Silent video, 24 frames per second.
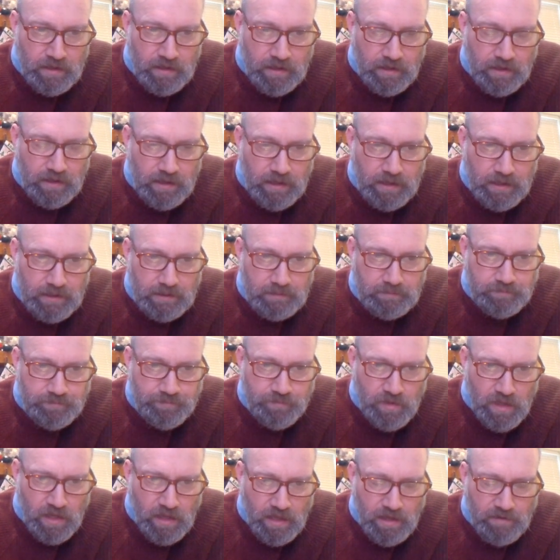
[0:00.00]

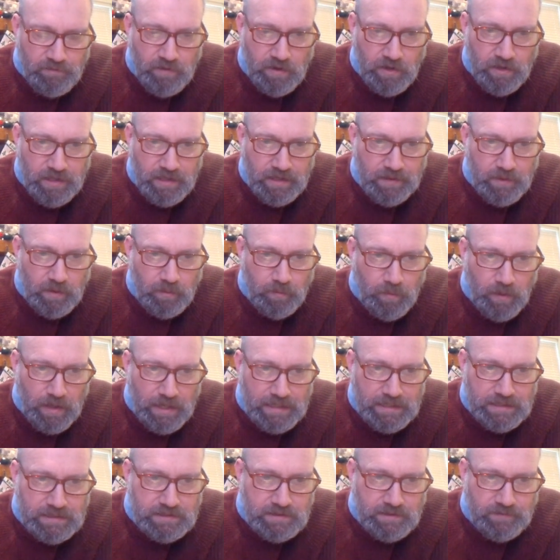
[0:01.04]
If you're looking at the
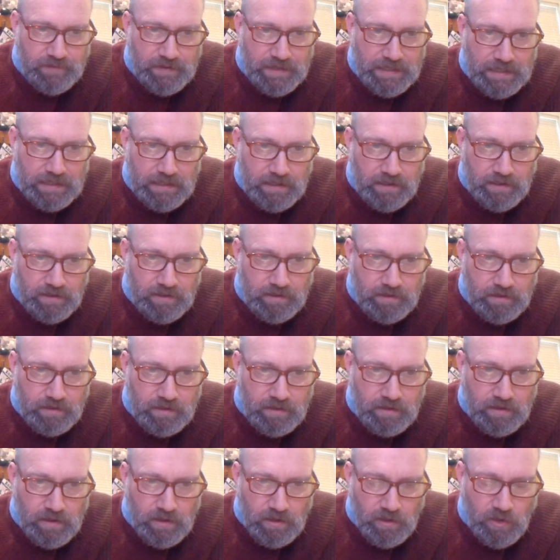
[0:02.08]
rise of Hitler,
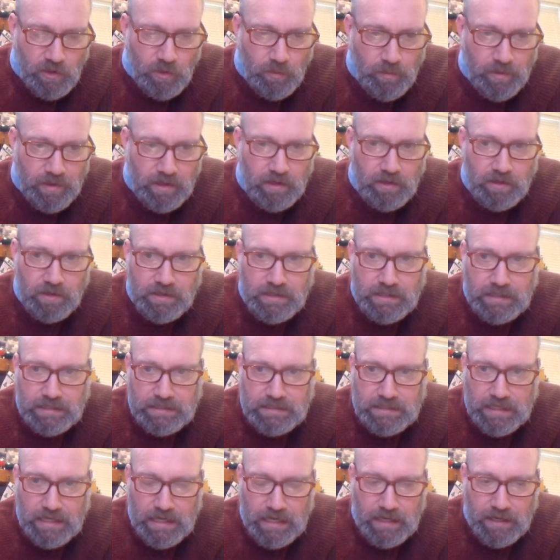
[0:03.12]
you'd want to look
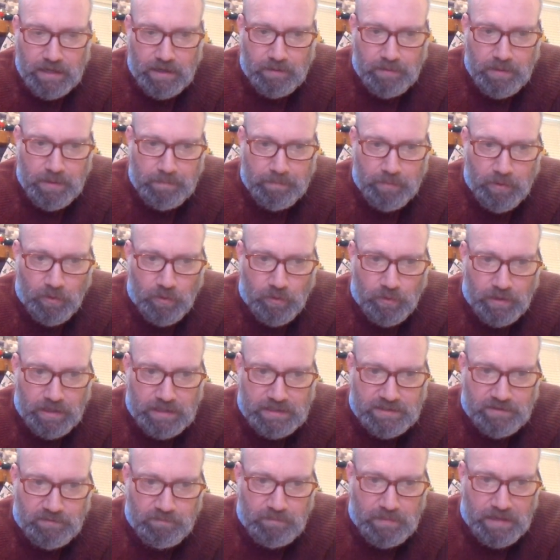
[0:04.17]
at the
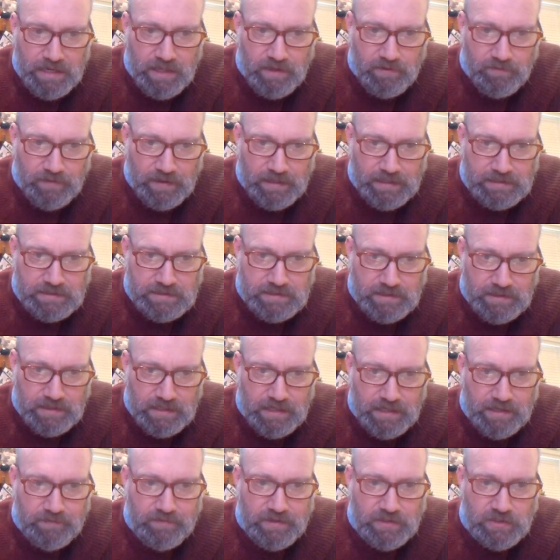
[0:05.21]
progress of many events, and
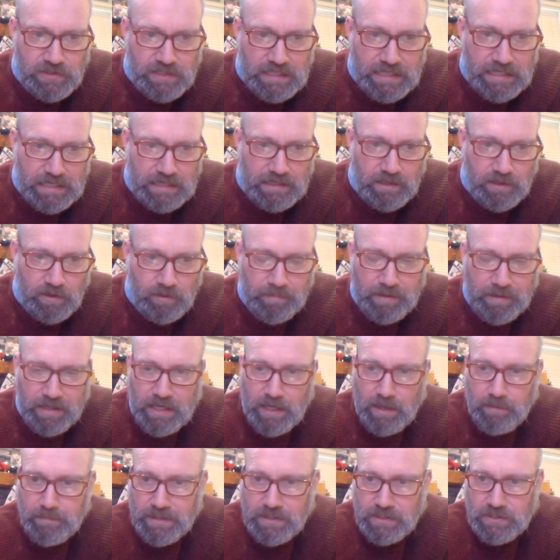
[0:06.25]
then eventually Hitler
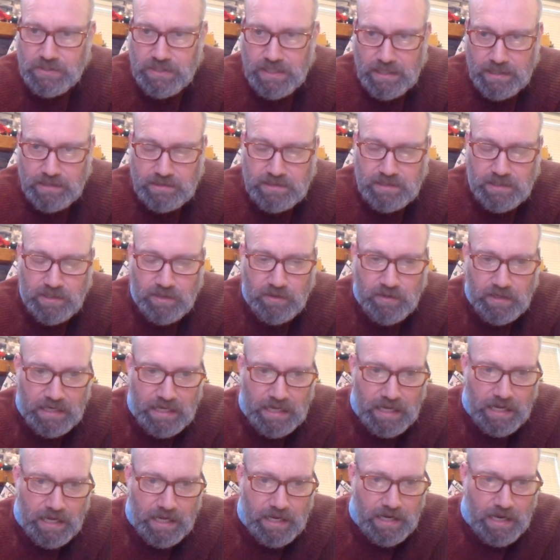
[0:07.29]
becoming chancellor
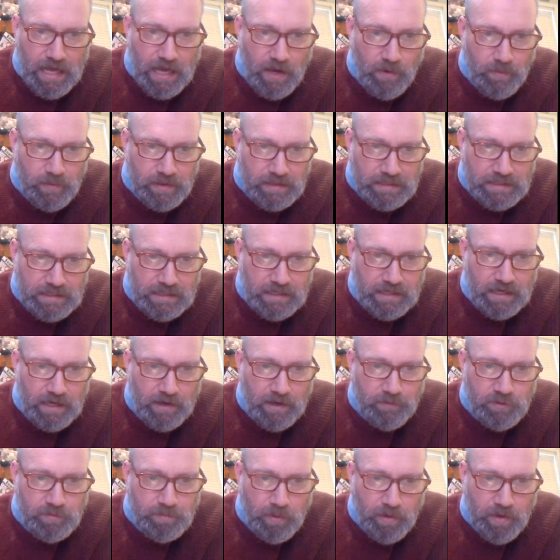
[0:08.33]
and how he did it and how
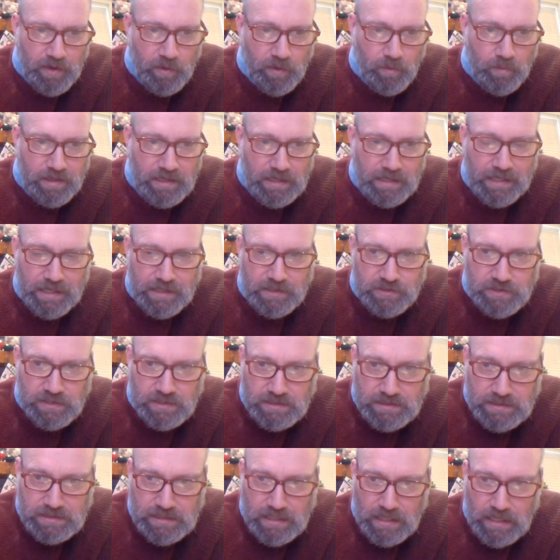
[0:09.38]
his party won
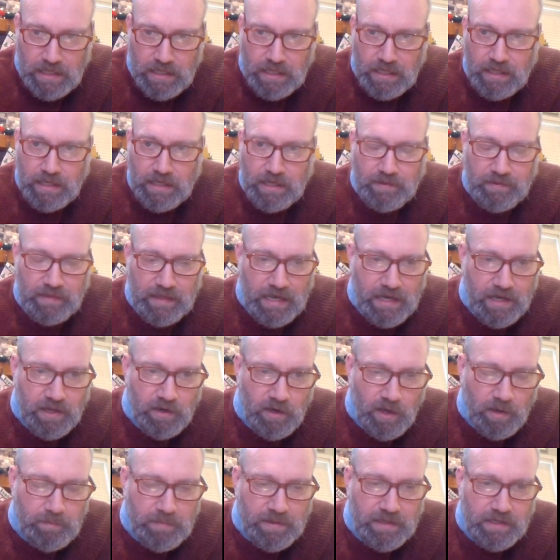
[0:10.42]
elections, and the
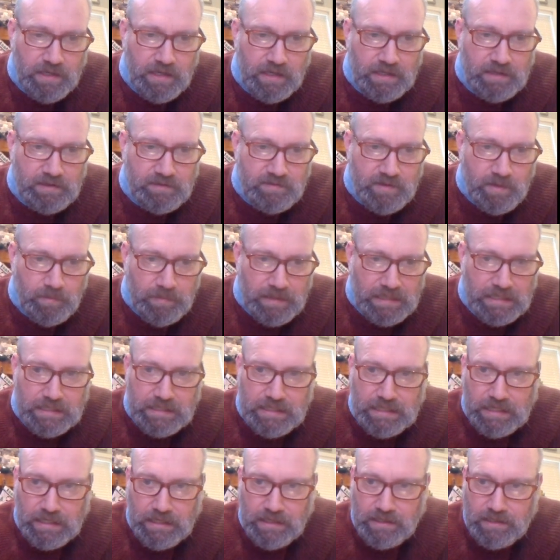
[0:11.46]
economic
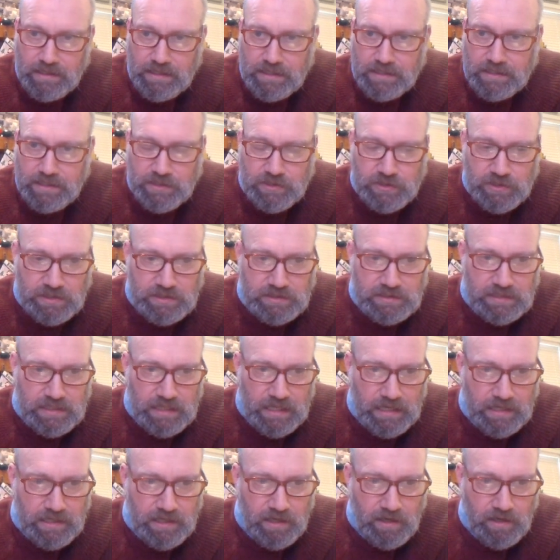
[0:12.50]
instability and conditions that